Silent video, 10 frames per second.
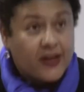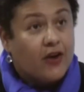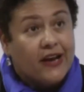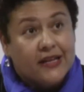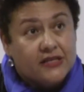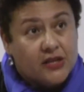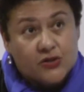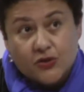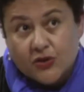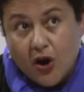that our
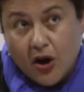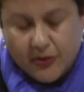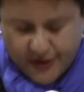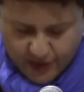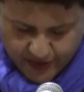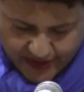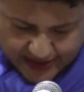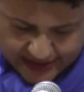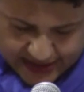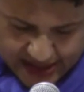ancestors are there with
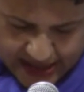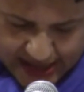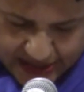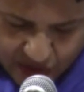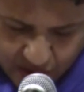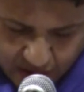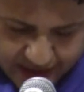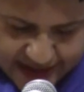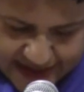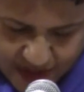us and are
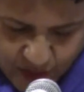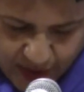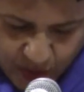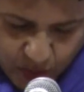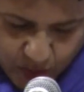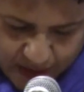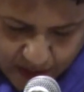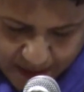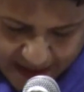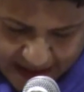in some way or
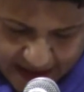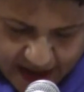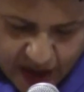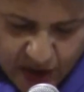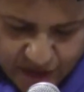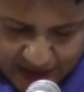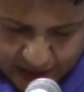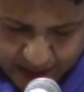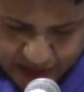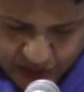will be
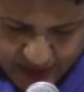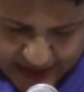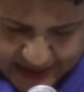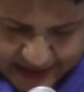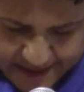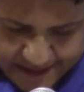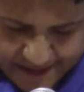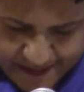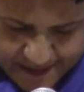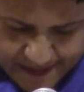available to us.
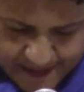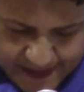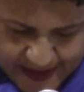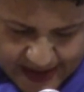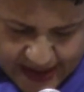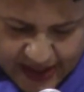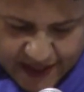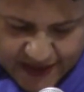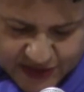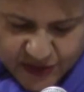
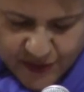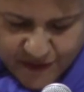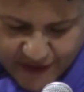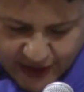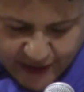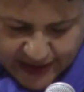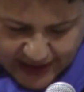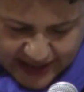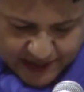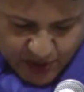These are the very
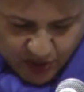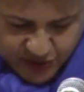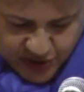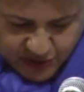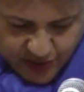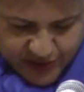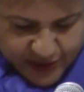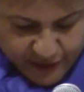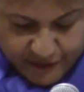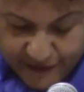last poems she wrote
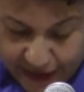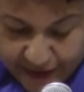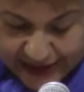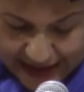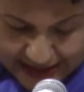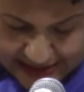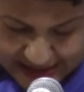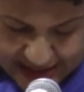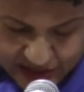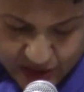in her very last
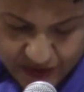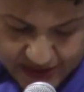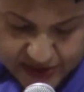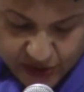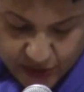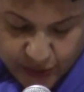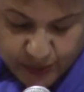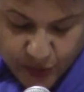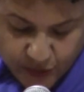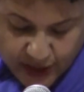days on this
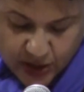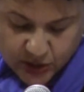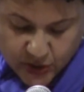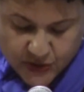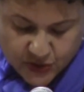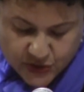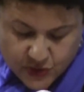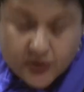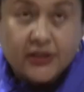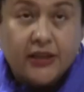earth, moving closer to the